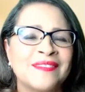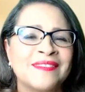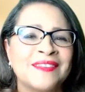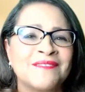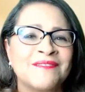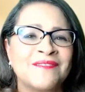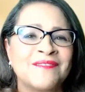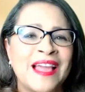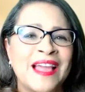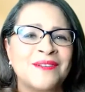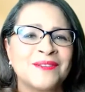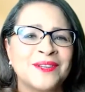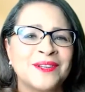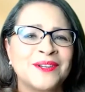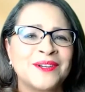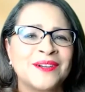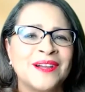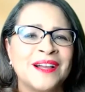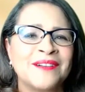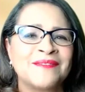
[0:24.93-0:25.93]
the
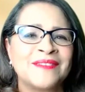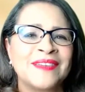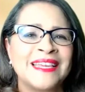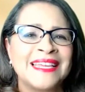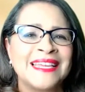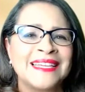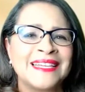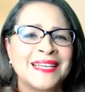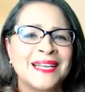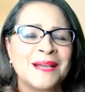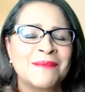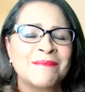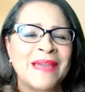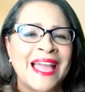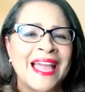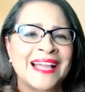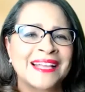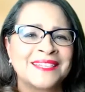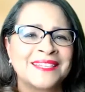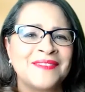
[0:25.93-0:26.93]
founder of Income
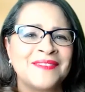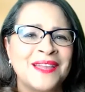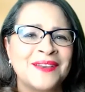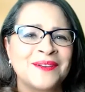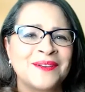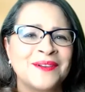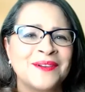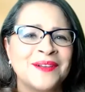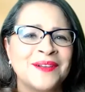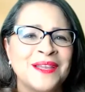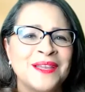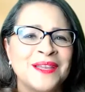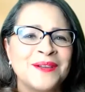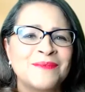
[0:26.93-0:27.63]
Activator,